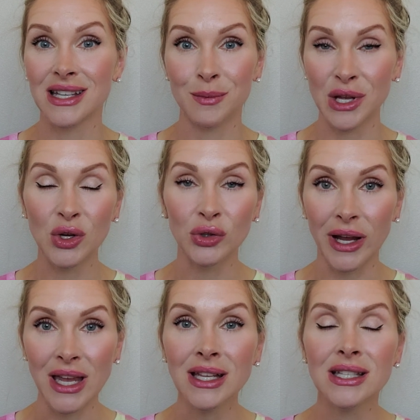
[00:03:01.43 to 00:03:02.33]
to be
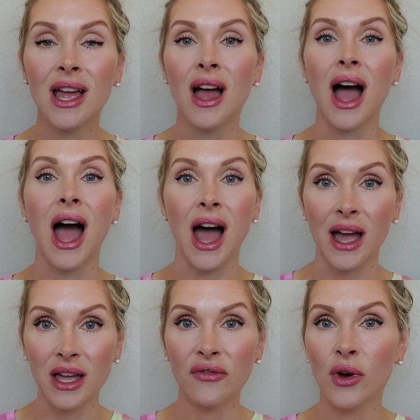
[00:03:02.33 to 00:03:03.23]
great.
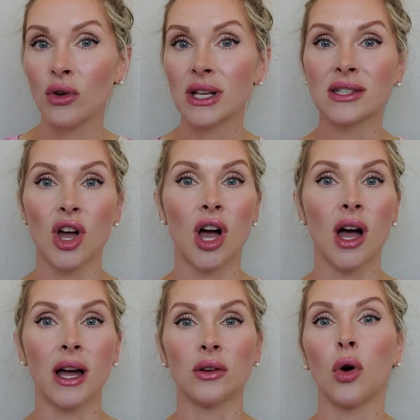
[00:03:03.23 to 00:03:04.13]
I focus
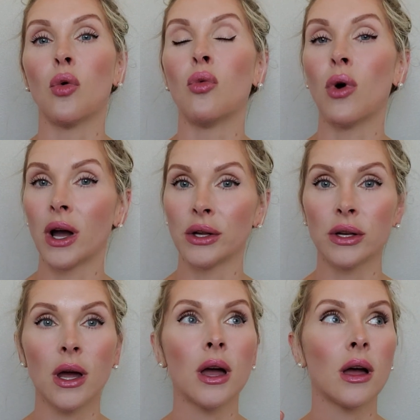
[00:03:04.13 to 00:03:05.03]
on
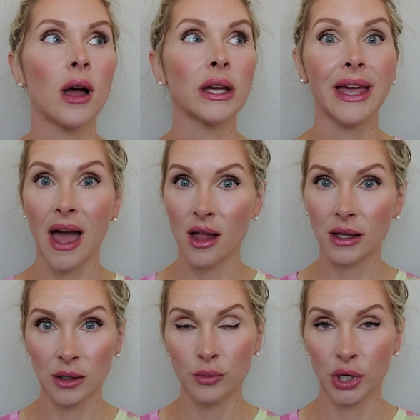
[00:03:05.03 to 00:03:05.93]
1
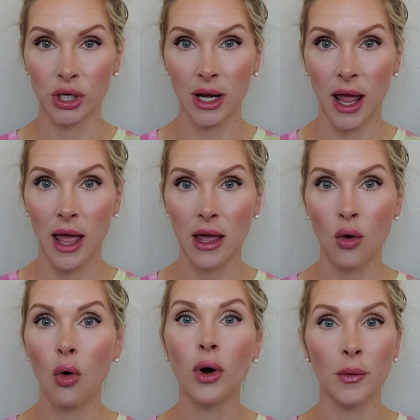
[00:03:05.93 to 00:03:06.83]
gallon per day
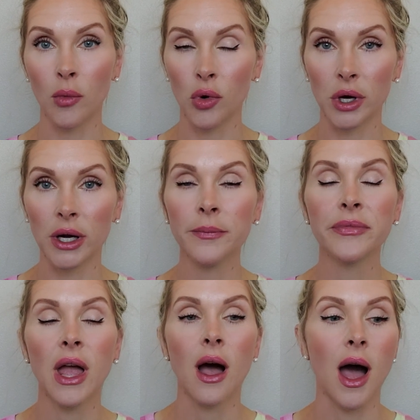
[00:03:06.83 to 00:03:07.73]
or more
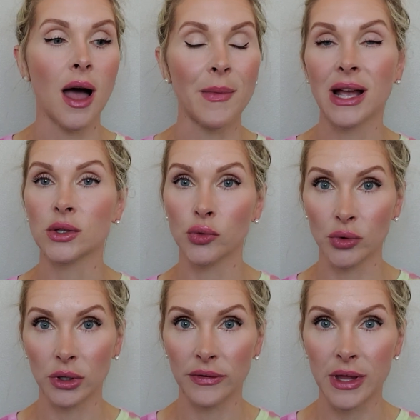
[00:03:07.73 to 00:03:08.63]
as a
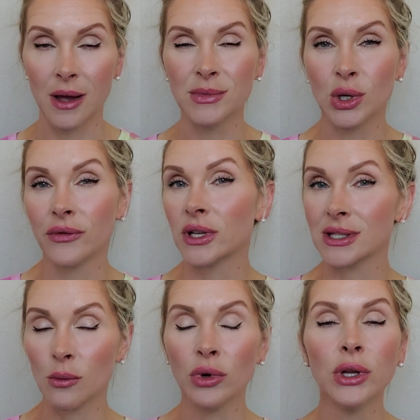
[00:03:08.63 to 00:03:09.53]
rule of thumb. So if you're
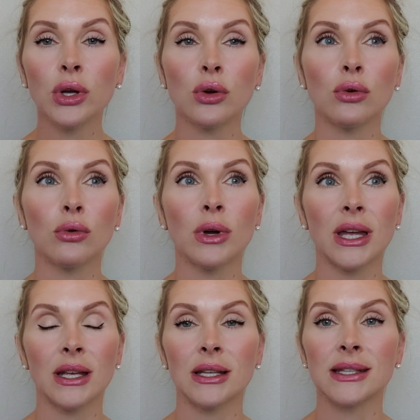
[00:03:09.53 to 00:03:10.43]
someone who
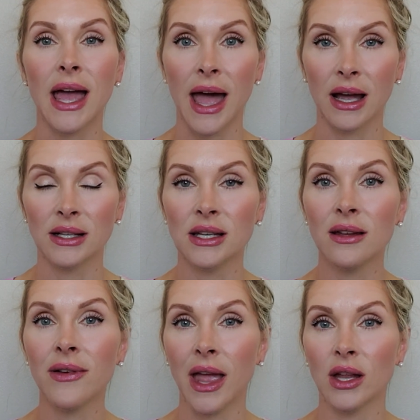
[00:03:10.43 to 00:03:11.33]
is
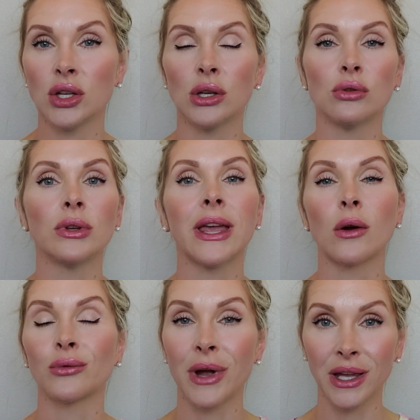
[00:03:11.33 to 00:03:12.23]
active and you
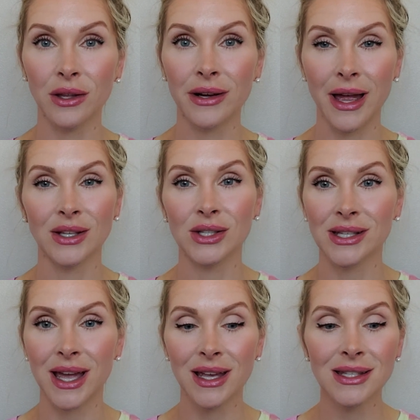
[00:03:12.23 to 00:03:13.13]
get regular
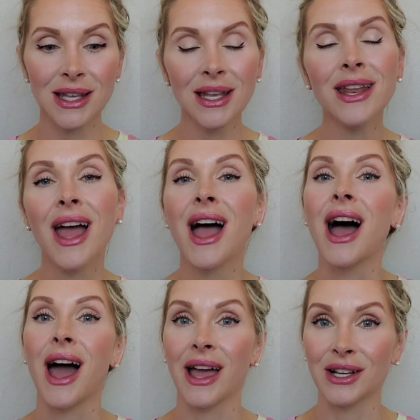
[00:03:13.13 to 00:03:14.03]
exercise in,
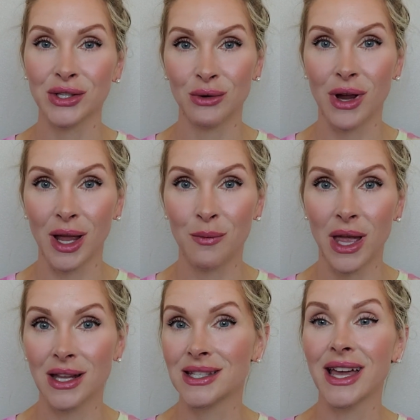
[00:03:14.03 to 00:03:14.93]
I actually
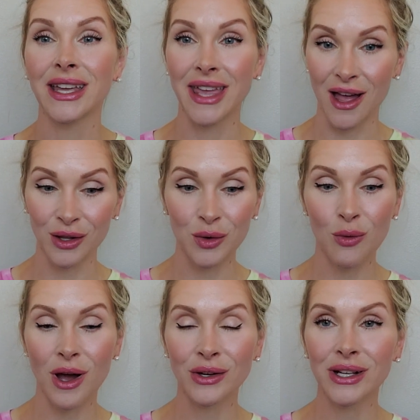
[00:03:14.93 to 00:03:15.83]
recommend 1 gallon of
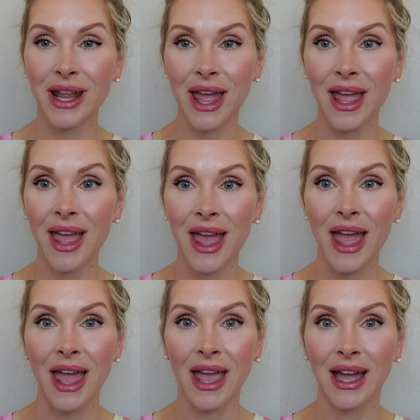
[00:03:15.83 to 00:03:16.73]
water a day,
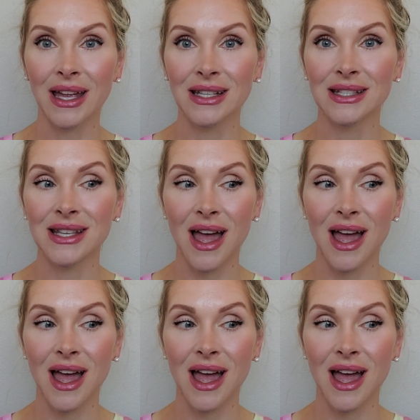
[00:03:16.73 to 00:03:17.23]
and